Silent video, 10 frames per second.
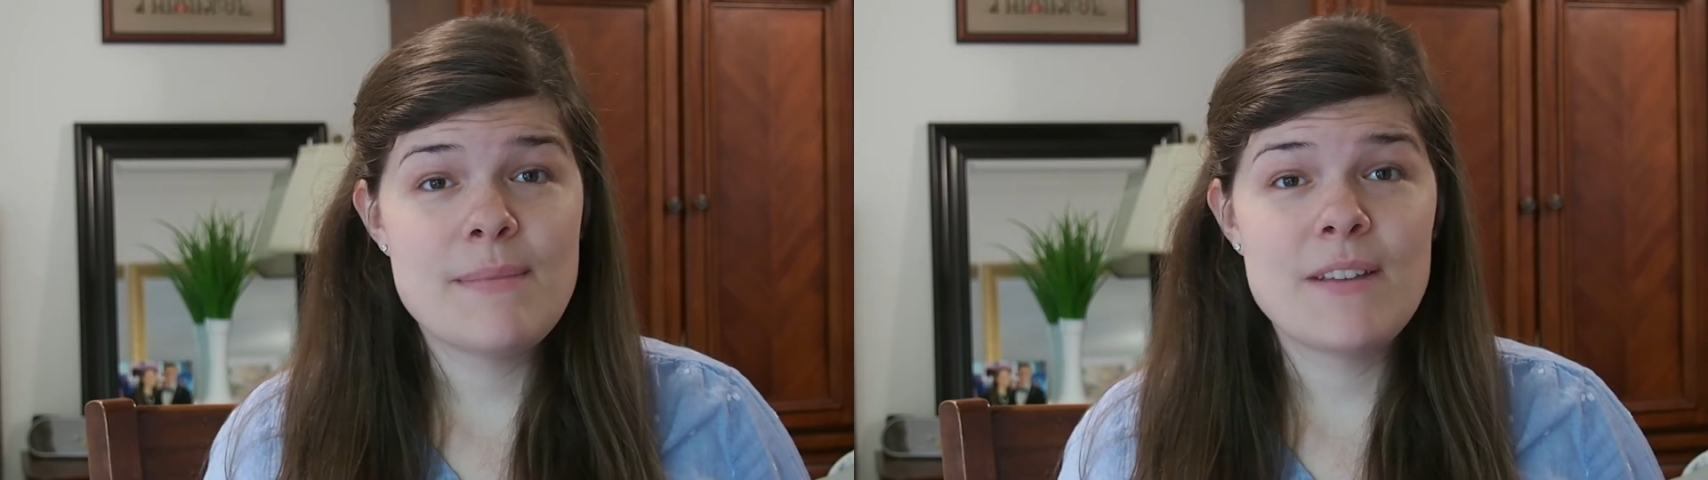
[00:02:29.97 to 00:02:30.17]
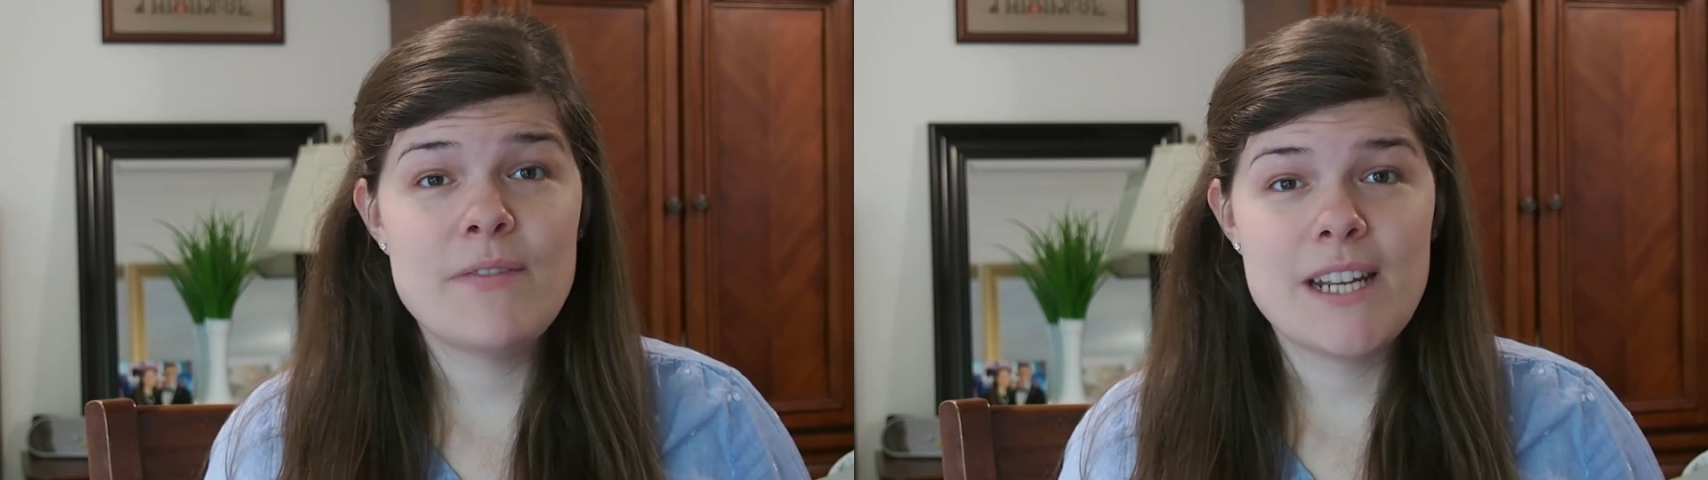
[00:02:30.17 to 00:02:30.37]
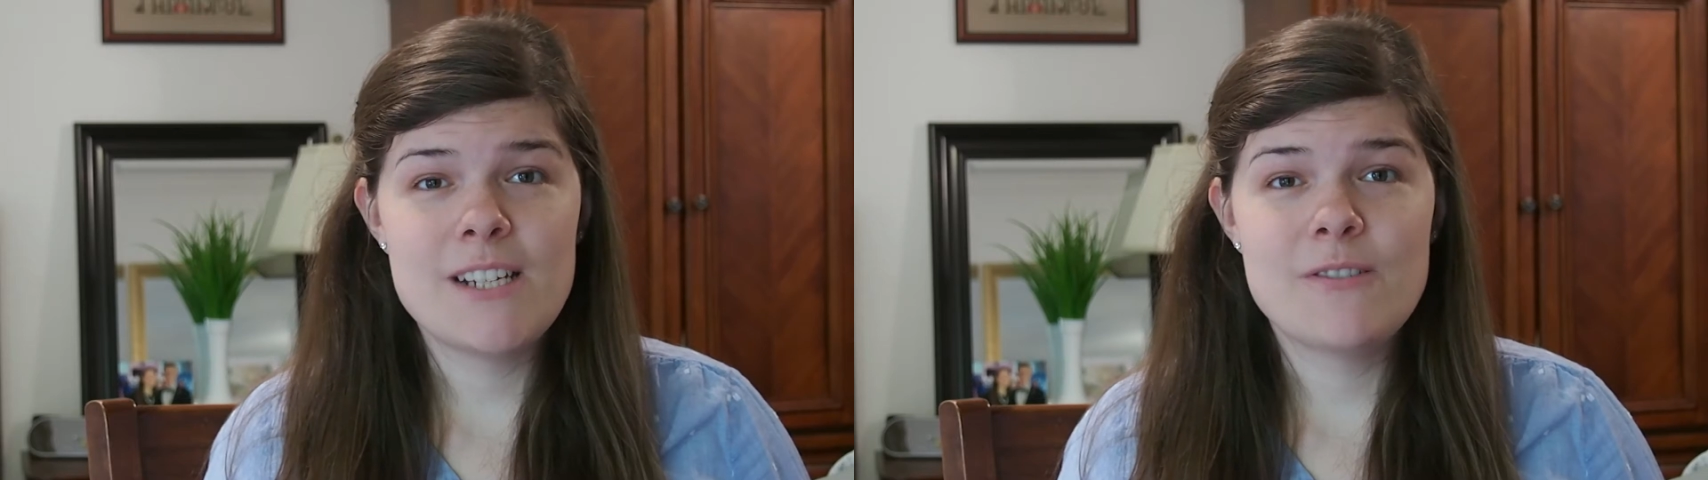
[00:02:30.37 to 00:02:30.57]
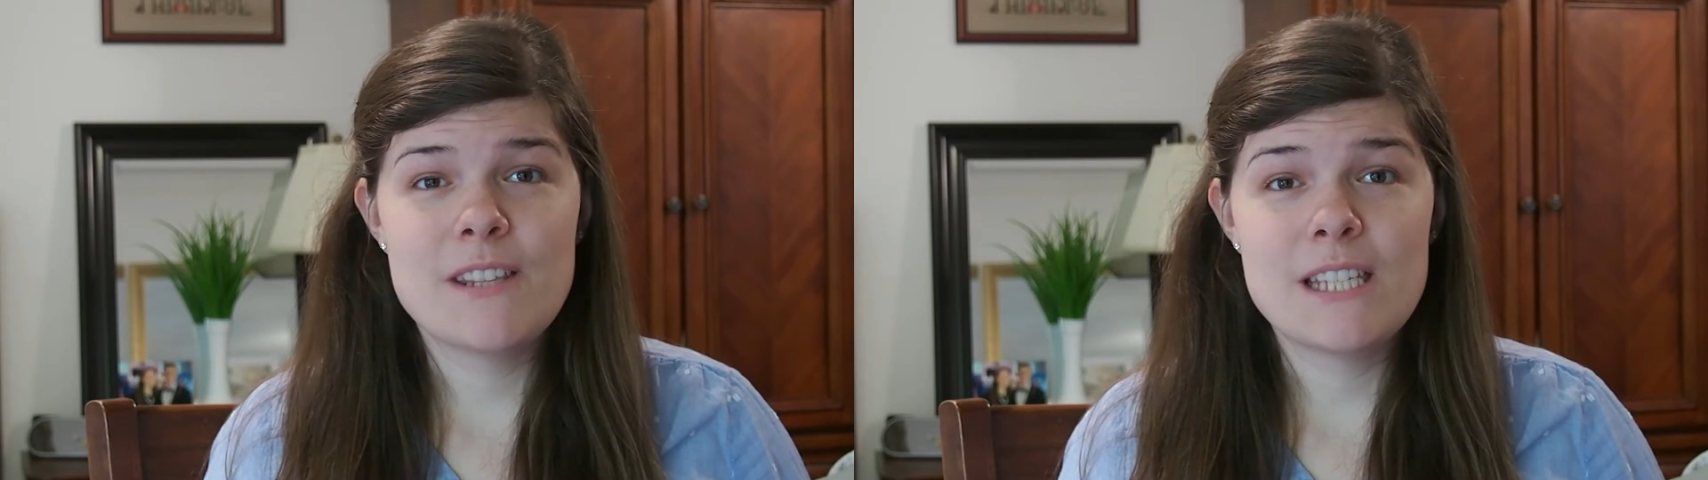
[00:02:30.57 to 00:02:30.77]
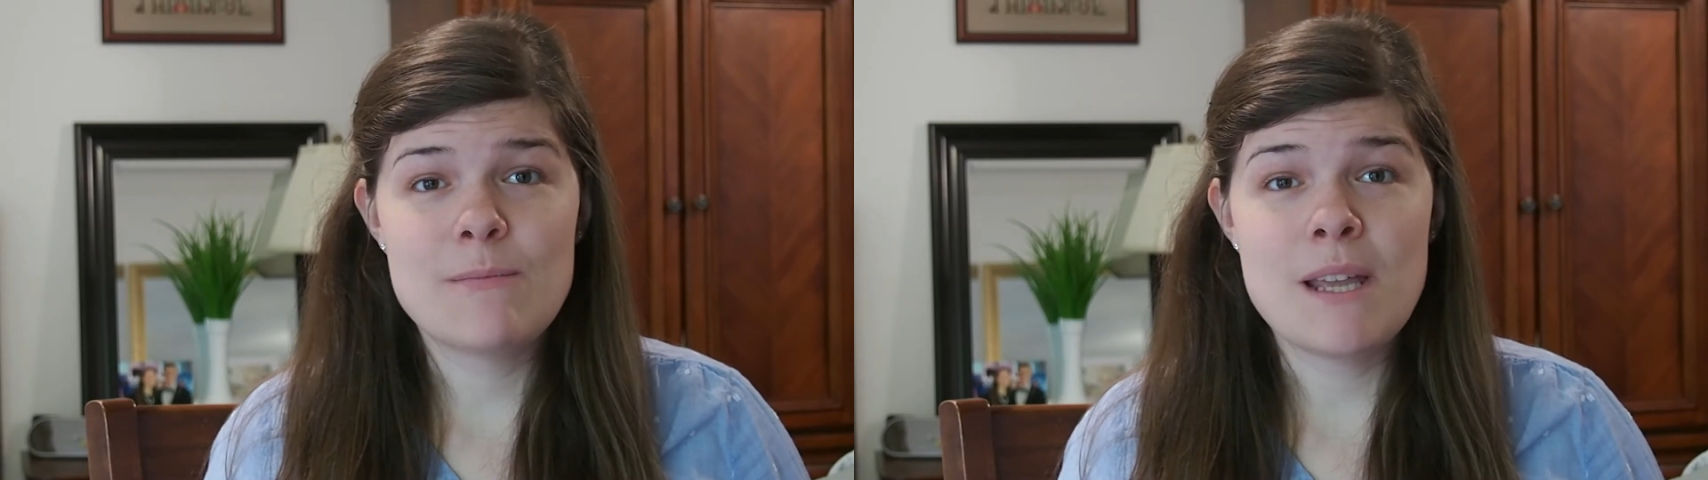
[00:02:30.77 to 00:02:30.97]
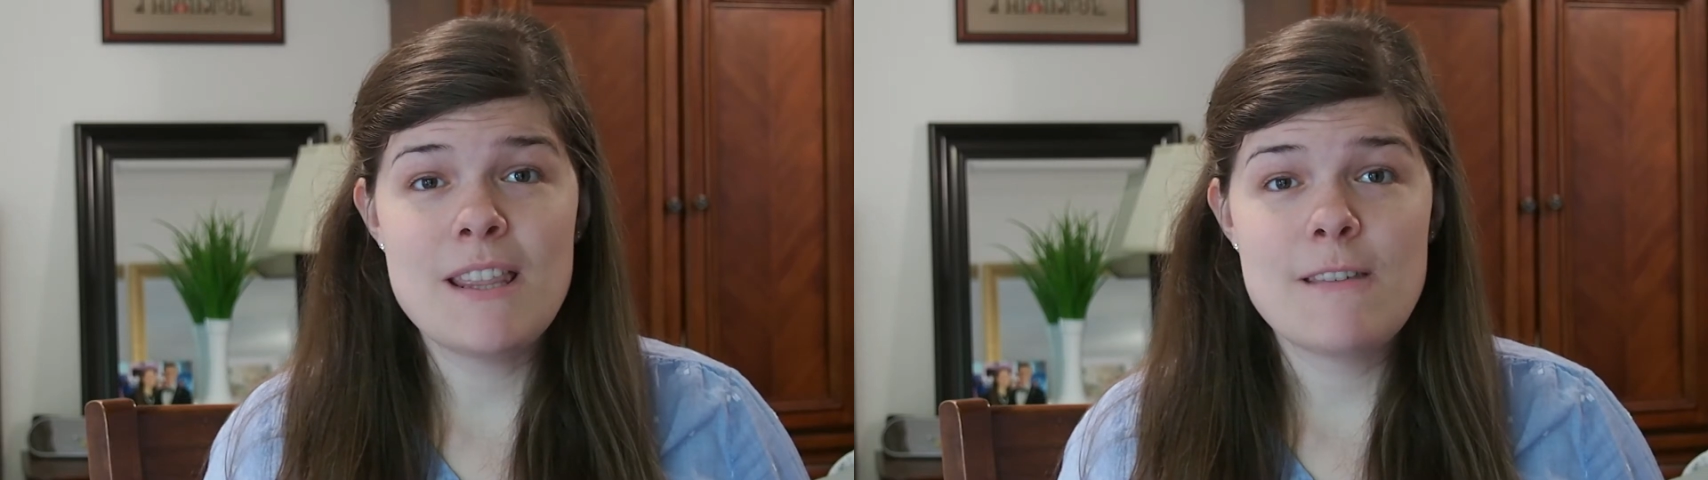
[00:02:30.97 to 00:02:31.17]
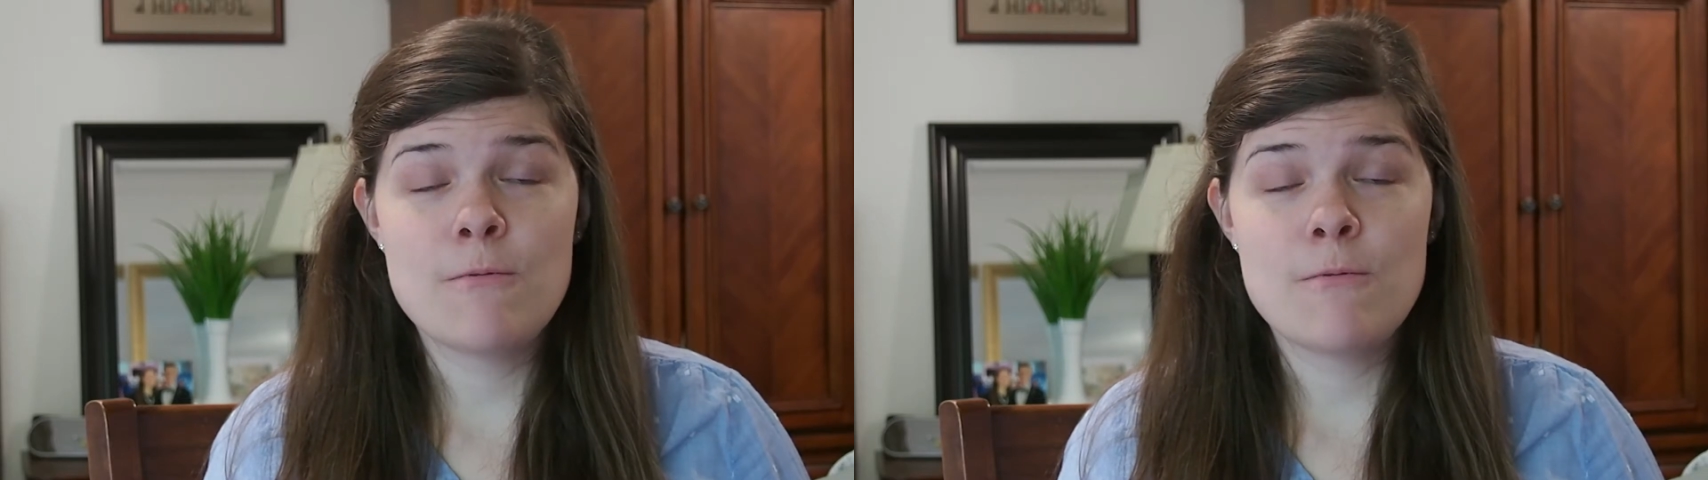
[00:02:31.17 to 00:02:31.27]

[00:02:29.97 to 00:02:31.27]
my finish for this month,